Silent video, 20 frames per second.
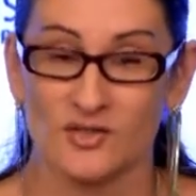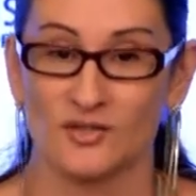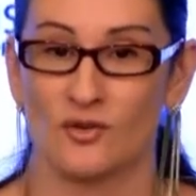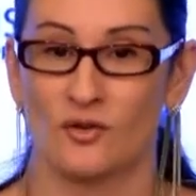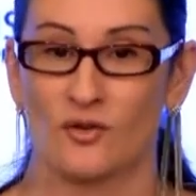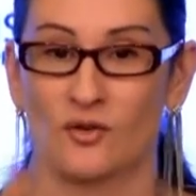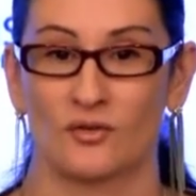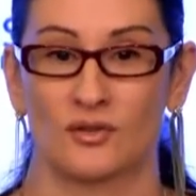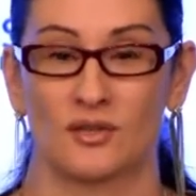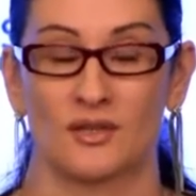
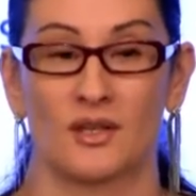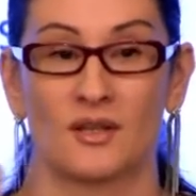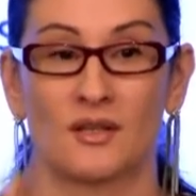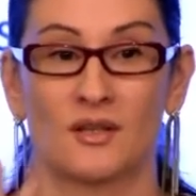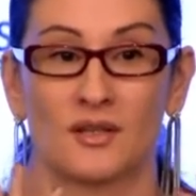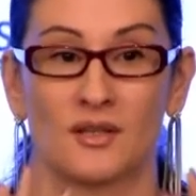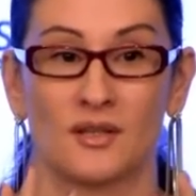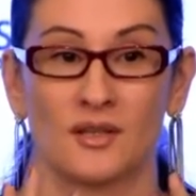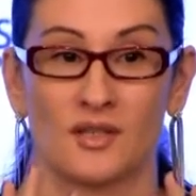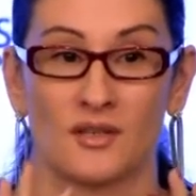So
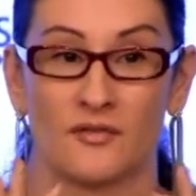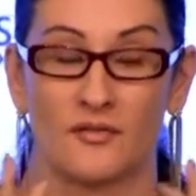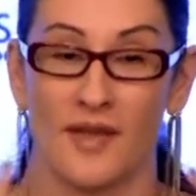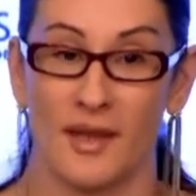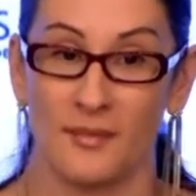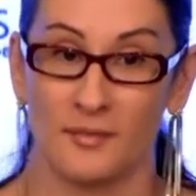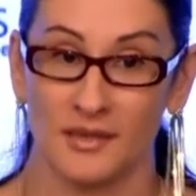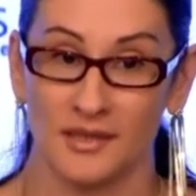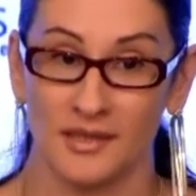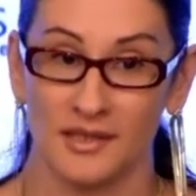a
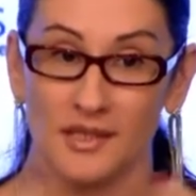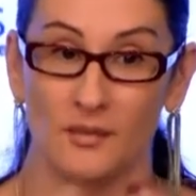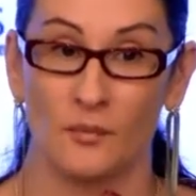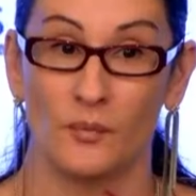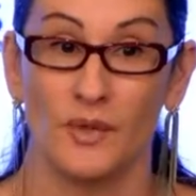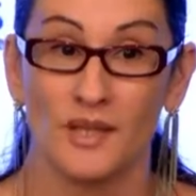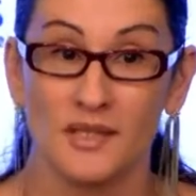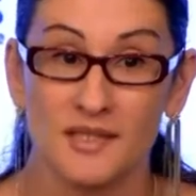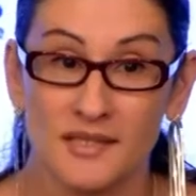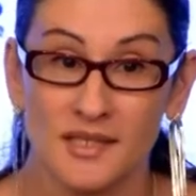family
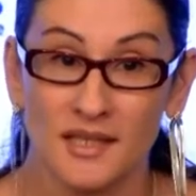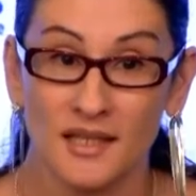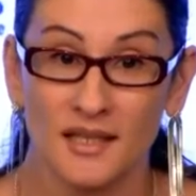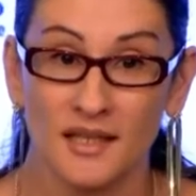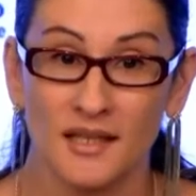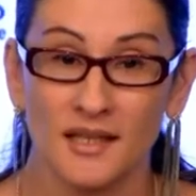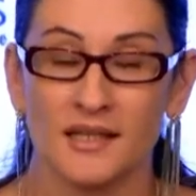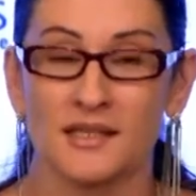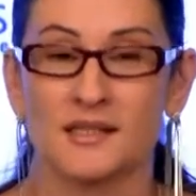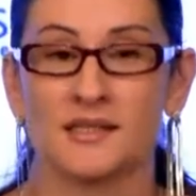with sick
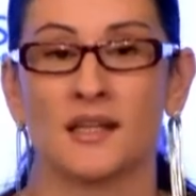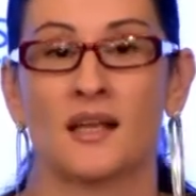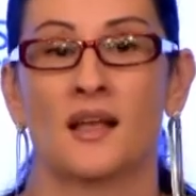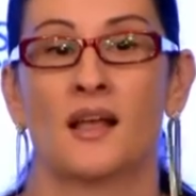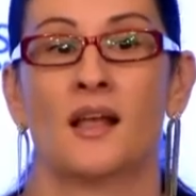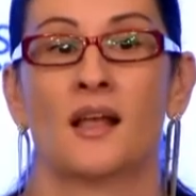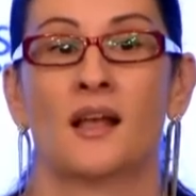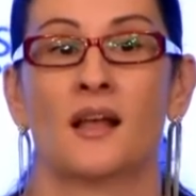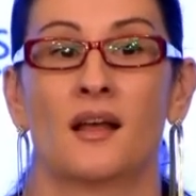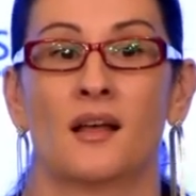kids
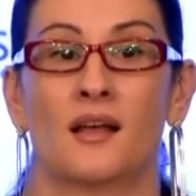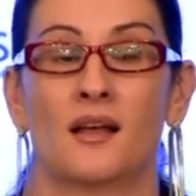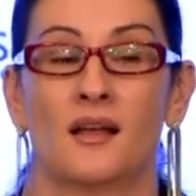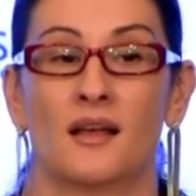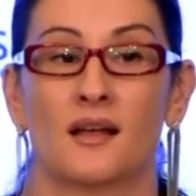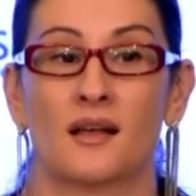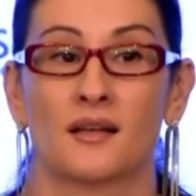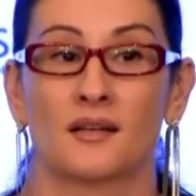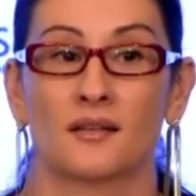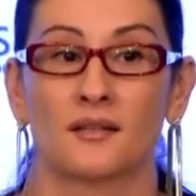
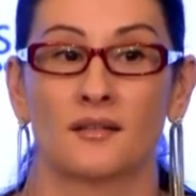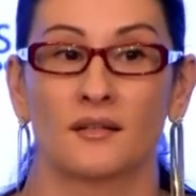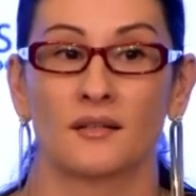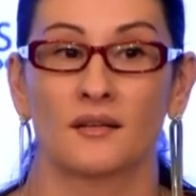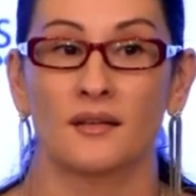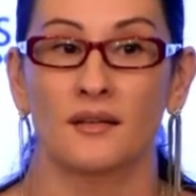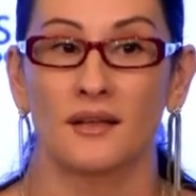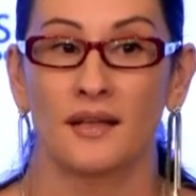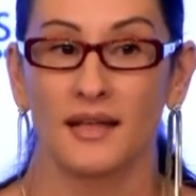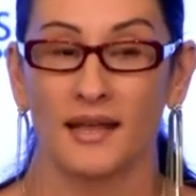
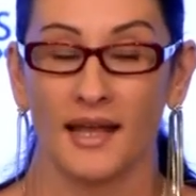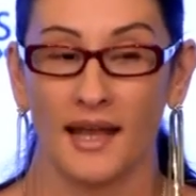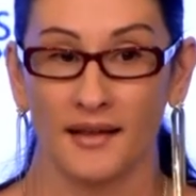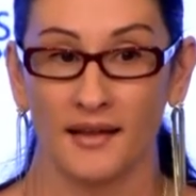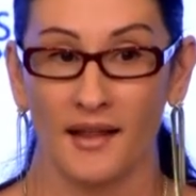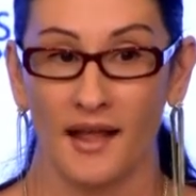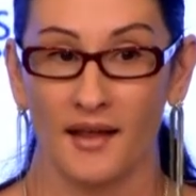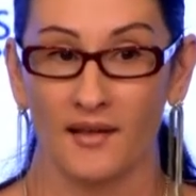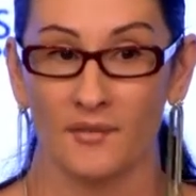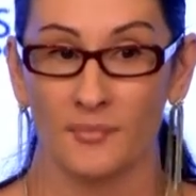
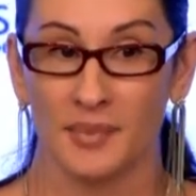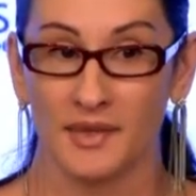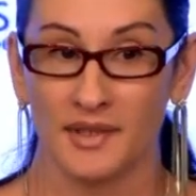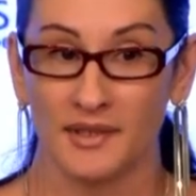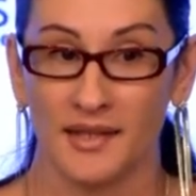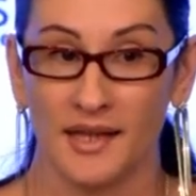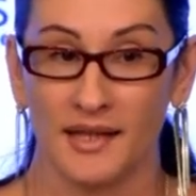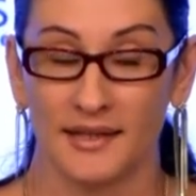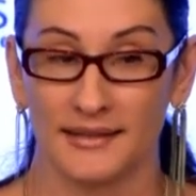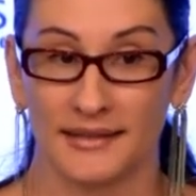can have
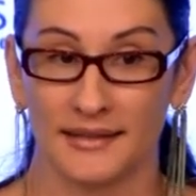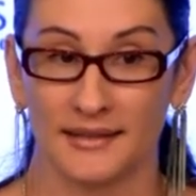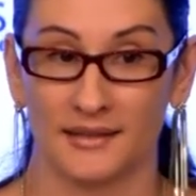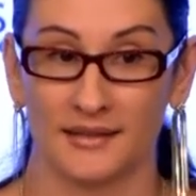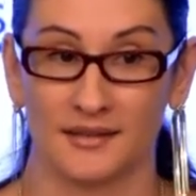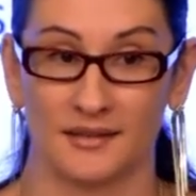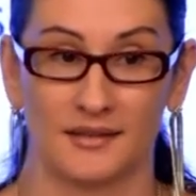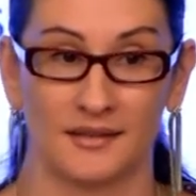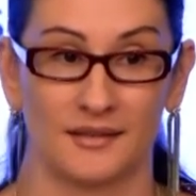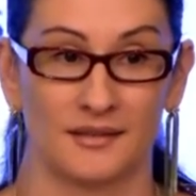prenatal